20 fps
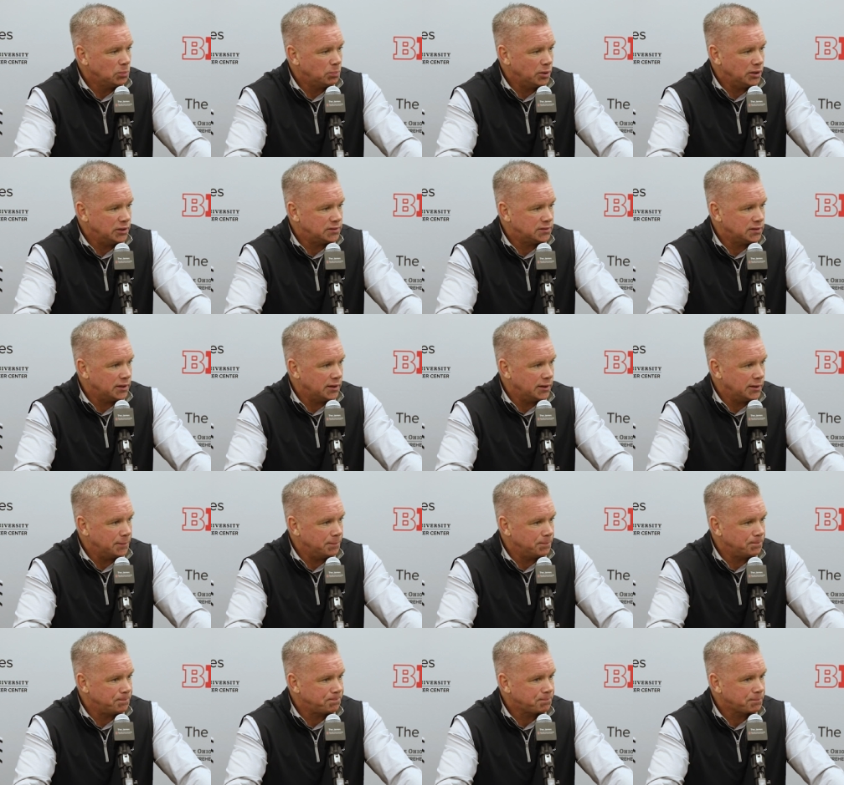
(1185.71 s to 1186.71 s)
But
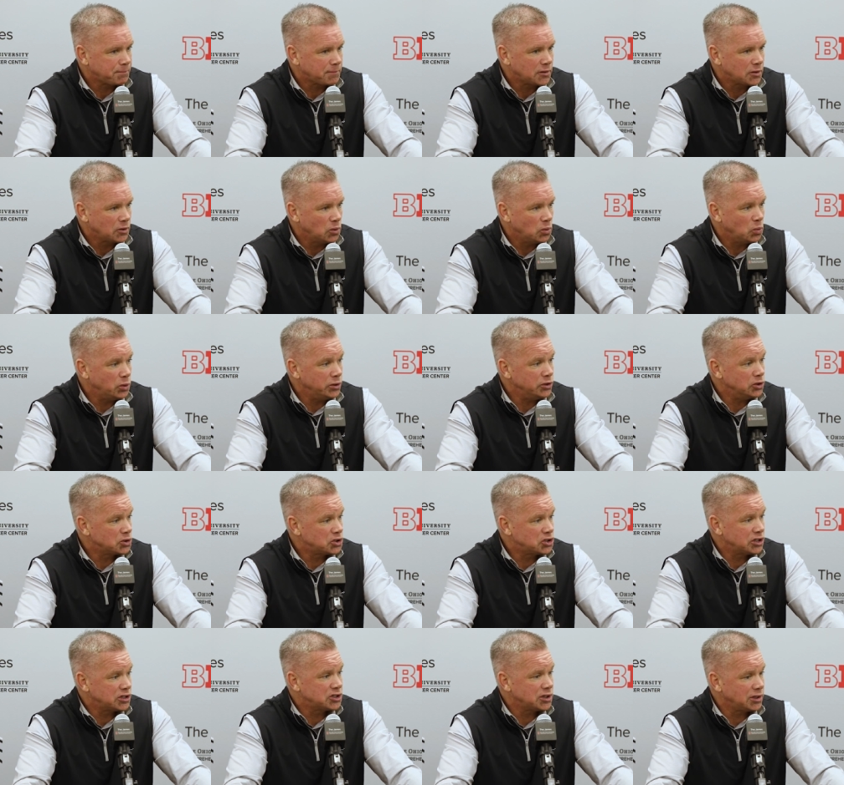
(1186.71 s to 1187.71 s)
um, when you're
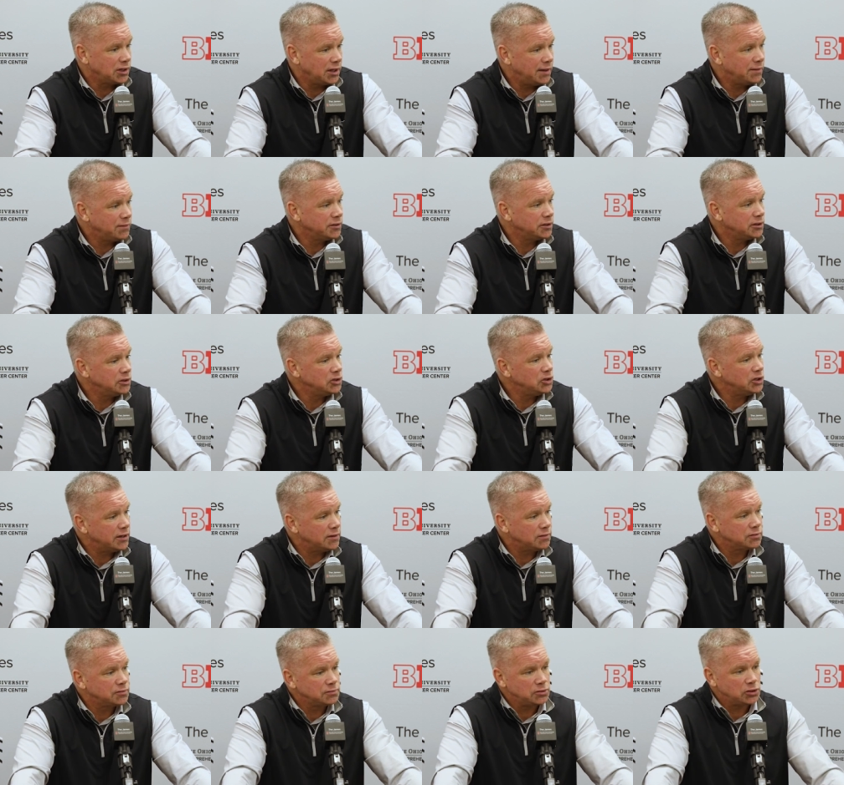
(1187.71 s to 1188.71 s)
six eleven and you
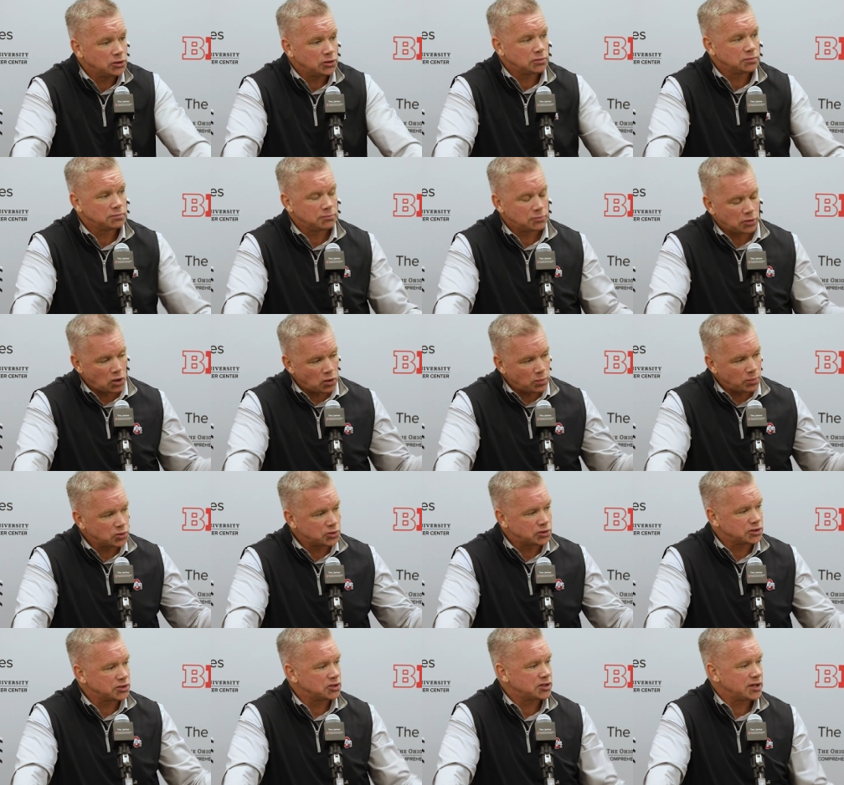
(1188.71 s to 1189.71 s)
have, you know,
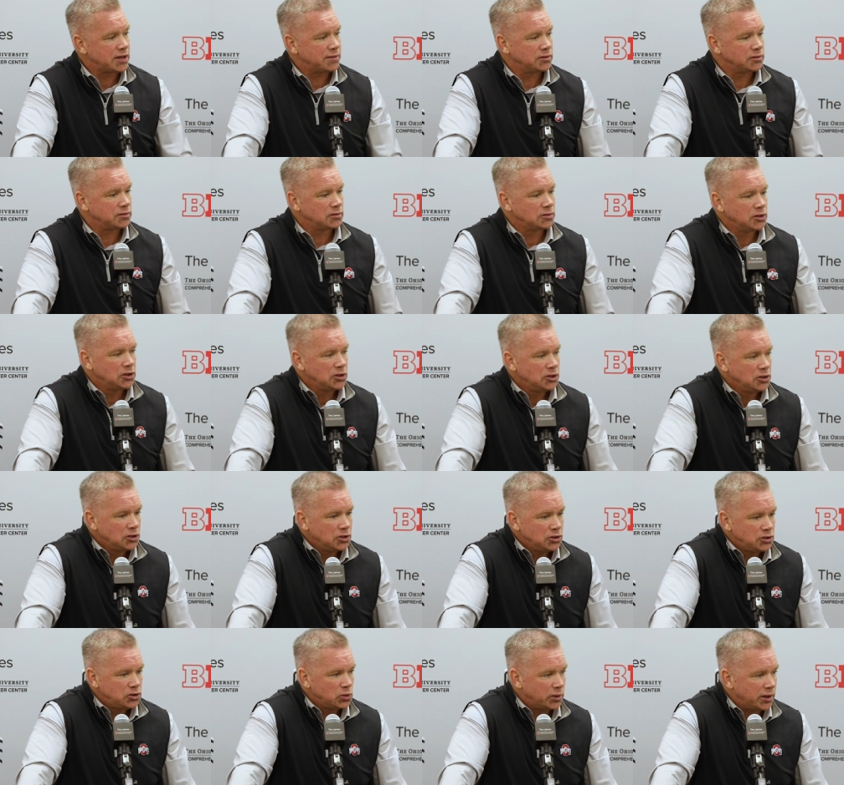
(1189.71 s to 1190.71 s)
almost a seven
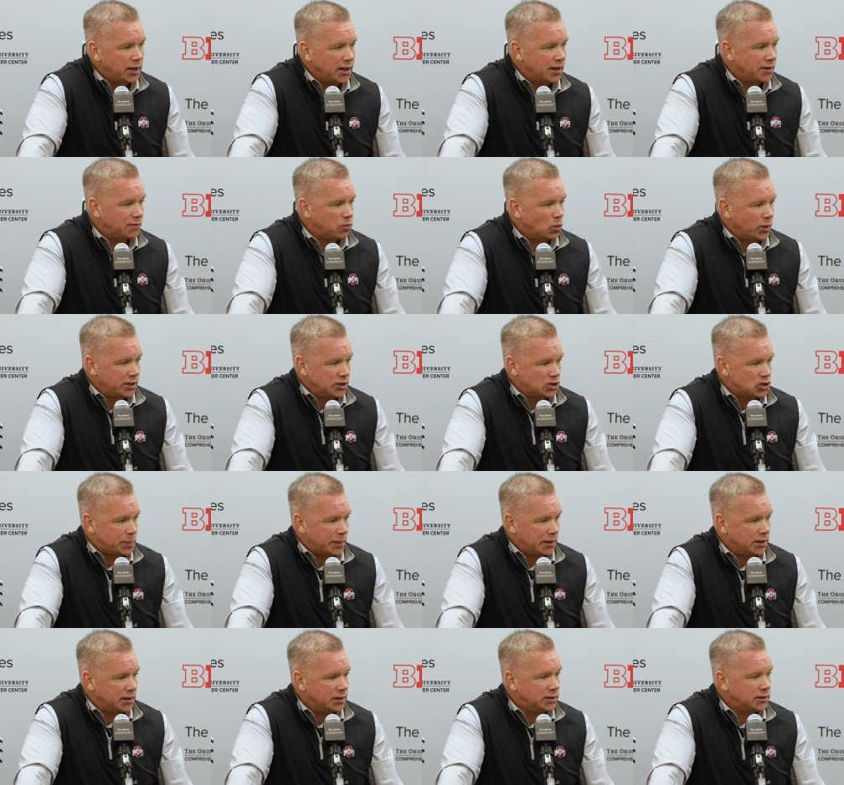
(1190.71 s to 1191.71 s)
two two and a half
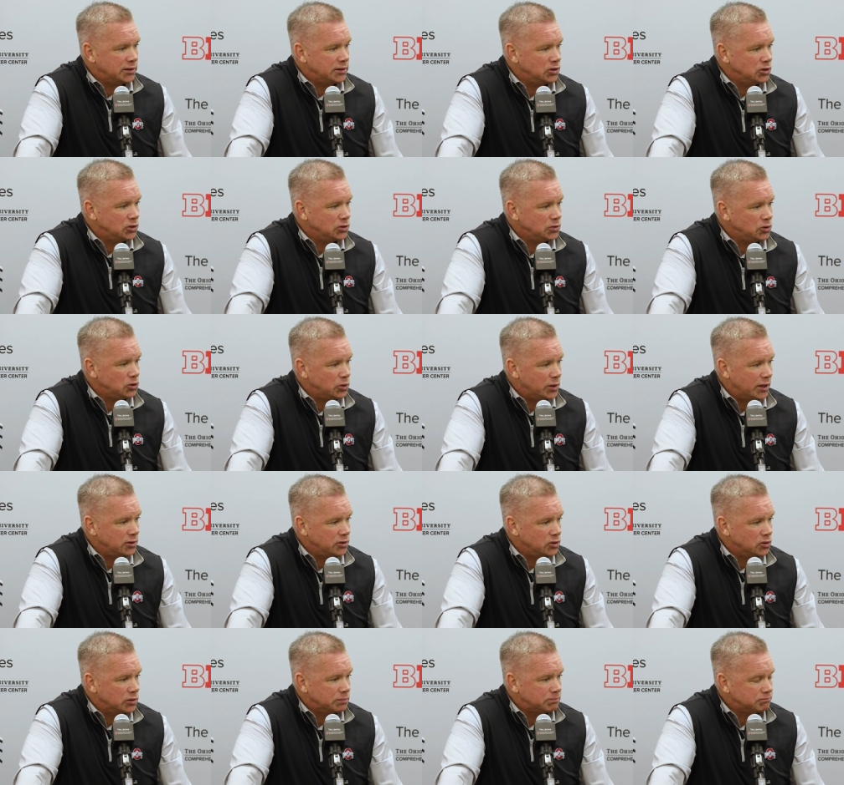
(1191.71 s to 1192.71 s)
wingspan, and you, you ha
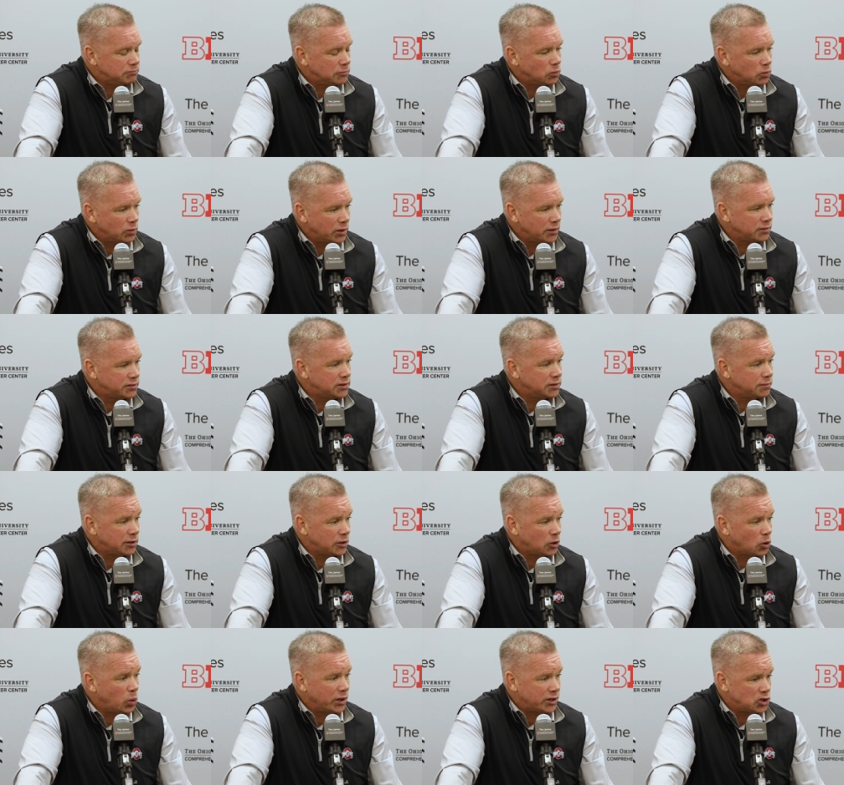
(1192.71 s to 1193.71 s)
you're a relatively
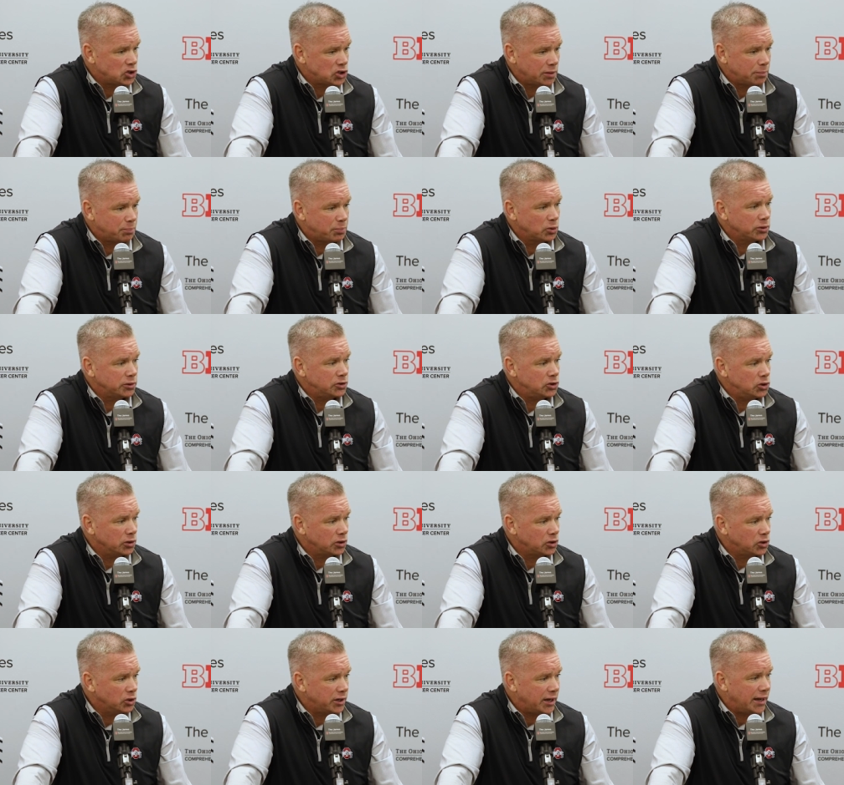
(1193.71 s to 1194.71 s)
quick jumper, and you're a
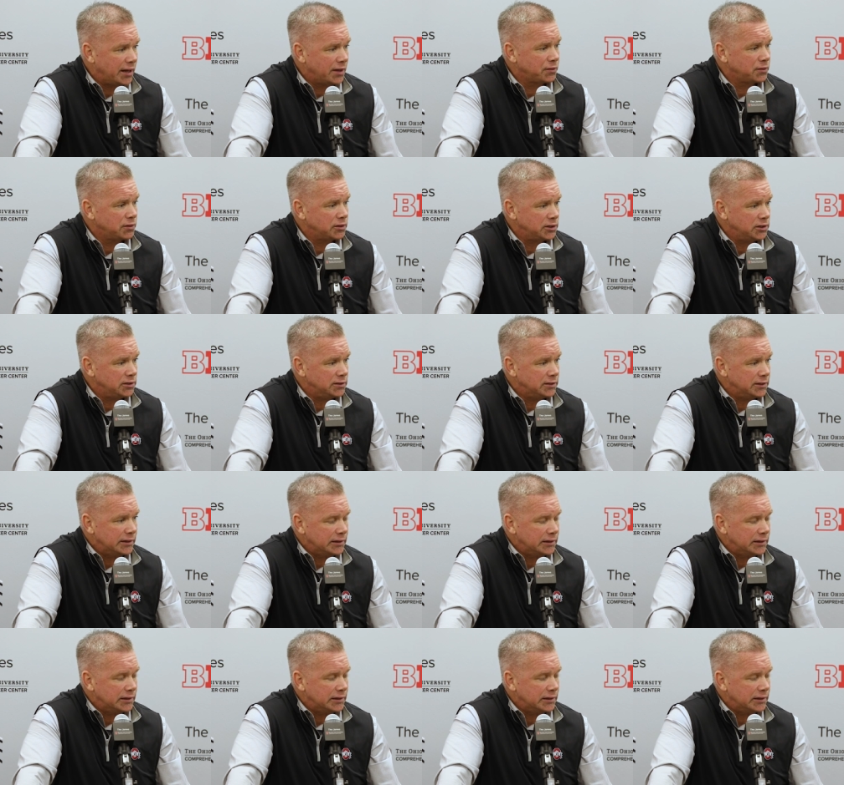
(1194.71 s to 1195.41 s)
good athlete.